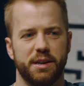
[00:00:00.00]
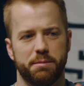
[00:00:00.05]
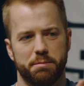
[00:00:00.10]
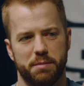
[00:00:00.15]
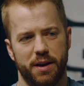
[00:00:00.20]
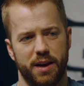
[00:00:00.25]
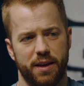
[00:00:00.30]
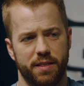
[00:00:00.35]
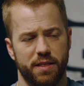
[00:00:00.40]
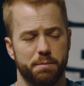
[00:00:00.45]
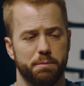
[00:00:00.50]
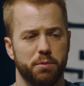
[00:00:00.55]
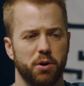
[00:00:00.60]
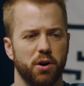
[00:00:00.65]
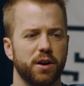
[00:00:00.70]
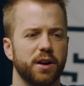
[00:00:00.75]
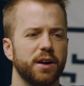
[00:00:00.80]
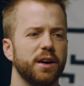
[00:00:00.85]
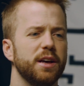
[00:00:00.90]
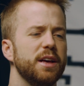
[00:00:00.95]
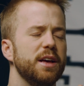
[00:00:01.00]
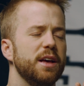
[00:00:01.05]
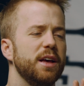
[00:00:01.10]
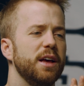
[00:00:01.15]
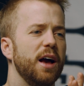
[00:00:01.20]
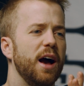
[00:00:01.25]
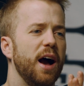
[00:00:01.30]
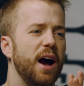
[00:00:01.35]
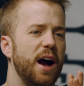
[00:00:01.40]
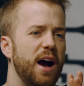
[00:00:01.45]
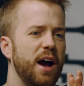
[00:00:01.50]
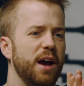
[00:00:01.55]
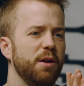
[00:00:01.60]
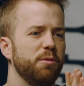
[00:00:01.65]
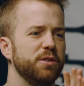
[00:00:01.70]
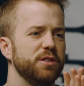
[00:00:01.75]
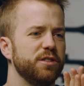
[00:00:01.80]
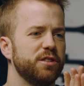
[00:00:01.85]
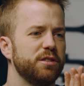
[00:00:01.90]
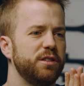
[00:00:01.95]
in the book, I
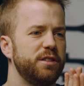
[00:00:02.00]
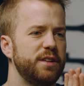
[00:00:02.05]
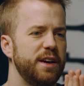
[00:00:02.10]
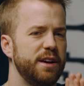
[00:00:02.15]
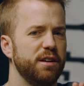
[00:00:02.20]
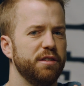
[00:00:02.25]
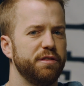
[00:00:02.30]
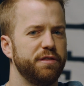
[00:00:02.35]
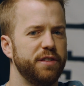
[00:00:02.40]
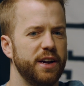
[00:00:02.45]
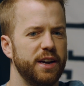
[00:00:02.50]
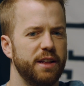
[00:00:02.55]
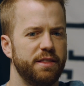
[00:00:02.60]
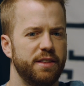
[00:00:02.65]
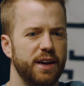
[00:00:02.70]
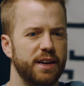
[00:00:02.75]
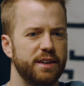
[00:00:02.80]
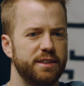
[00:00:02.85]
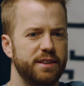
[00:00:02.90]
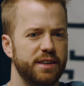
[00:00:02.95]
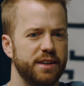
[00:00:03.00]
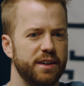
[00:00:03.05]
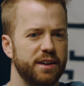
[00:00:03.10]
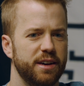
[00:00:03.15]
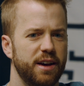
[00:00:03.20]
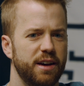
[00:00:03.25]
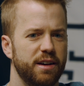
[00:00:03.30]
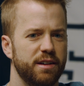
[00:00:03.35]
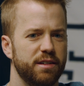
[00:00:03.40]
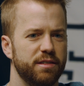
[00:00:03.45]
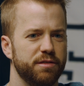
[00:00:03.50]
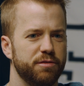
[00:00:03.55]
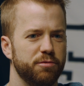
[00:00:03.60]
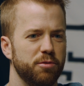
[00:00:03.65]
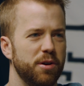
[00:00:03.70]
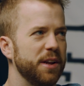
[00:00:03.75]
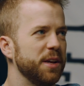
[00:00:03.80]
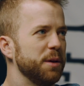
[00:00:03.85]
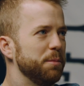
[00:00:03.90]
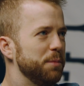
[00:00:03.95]
was terrified at the idea of
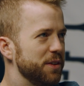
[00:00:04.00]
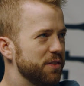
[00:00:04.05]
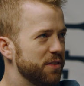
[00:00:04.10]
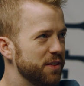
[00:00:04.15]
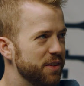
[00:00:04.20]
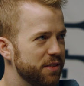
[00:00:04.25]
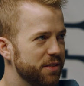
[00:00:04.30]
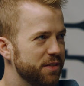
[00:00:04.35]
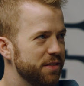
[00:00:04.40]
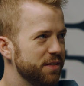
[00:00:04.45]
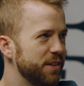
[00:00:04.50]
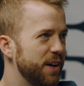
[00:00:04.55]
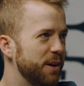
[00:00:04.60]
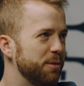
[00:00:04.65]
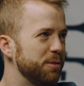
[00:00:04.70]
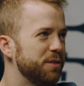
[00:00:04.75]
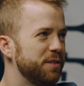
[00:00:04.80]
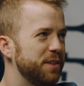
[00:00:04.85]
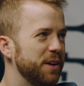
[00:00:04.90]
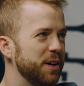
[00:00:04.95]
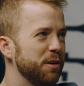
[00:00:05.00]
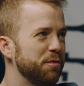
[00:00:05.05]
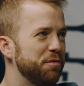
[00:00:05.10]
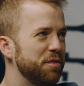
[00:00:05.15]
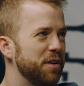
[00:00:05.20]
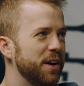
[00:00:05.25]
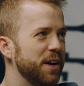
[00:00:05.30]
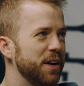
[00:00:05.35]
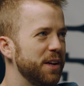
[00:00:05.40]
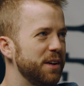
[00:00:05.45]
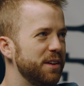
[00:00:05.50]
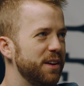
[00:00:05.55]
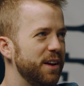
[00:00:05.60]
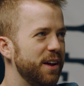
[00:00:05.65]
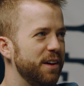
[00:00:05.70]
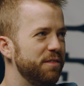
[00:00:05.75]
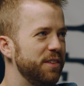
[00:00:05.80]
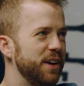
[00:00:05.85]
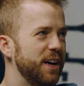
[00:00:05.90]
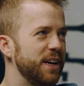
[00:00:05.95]
running a business. I was terrified
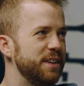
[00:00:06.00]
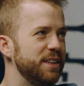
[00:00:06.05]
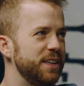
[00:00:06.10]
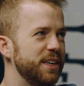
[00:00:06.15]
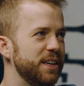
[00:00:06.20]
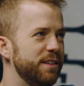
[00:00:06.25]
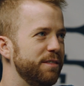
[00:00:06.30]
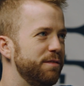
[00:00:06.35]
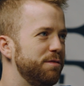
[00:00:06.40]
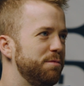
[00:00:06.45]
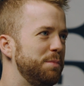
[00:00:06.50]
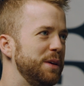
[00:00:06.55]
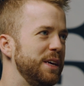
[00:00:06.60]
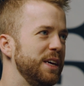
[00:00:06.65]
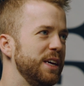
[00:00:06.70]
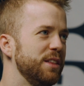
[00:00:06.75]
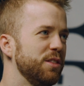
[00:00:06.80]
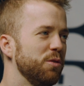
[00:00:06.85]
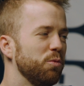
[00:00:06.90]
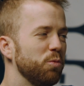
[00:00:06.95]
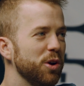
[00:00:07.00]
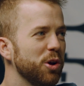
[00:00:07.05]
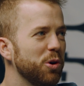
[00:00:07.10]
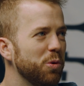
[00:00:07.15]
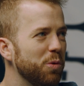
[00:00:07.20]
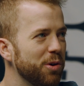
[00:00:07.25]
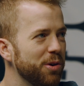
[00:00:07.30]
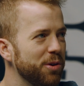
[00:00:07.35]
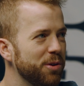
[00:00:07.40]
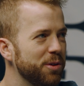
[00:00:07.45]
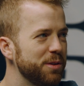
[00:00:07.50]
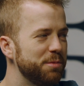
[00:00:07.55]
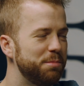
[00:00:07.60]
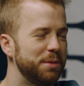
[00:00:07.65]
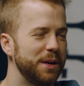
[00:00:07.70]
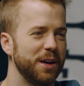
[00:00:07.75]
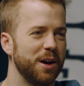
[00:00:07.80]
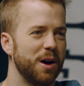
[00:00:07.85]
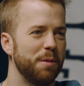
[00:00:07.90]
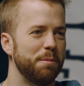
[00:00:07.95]
of the idea of being in the real world,
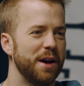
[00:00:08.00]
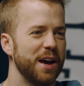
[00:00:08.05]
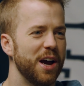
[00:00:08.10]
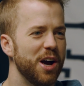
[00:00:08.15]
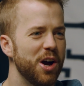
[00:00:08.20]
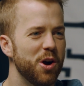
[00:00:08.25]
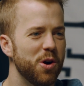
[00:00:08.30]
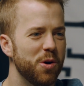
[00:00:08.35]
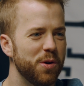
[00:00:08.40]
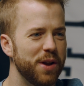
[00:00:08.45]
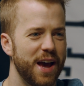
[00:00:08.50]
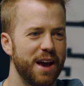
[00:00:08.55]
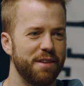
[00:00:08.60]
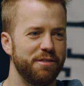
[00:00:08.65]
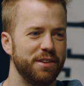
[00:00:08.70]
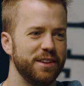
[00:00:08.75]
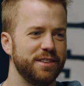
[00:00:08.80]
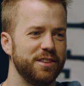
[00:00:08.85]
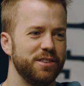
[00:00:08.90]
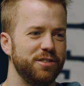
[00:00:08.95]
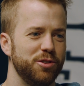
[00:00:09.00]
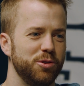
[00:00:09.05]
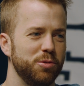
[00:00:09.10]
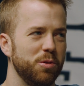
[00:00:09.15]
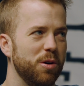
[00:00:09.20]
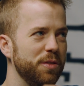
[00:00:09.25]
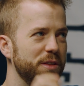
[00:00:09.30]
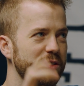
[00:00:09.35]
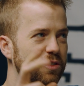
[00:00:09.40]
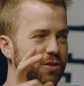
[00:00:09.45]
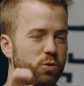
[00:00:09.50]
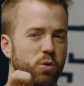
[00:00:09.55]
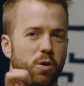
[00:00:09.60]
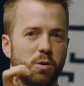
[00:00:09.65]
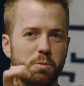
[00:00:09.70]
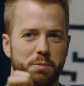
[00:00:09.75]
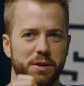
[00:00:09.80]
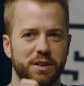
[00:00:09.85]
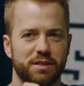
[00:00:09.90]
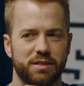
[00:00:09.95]
being on my own, having to do all this,
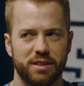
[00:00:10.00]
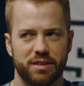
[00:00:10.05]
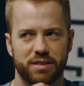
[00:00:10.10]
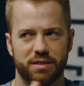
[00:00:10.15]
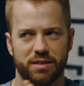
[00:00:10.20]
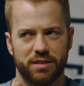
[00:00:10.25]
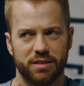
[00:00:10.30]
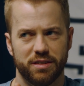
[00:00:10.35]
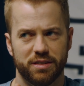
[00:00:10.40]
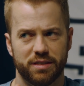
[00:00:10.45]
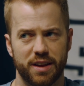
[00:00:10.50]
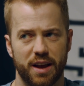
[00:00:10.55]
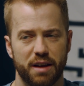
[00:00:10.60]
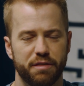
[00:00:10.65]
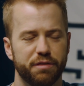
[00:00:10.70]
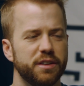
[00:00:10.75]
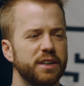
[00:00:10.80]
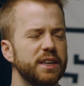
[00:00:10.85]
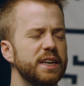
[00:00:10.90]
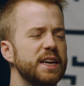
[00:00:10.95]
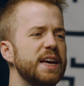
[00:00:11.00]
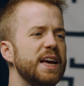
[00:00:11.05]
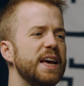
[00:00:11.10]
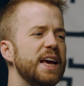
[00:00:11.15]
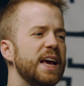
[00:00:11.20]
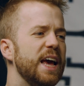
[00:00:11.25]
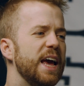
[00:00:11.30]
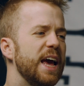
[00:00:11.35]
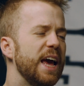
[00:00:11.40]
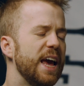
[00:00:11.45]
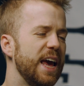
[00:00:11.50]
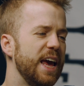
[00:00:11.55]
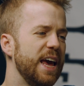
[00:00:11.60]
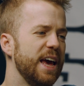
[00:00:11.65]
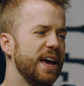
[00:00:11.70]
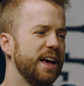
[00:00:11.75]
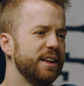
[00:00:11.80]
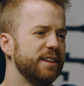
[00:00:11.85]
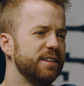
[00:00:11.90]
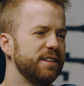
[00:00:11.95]
quote, business stuff.
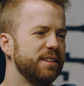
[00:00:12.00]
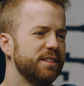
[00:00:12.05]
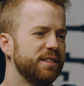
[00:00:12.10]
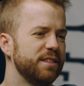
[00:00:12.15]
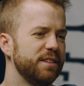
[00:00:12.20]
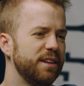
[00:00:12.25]
And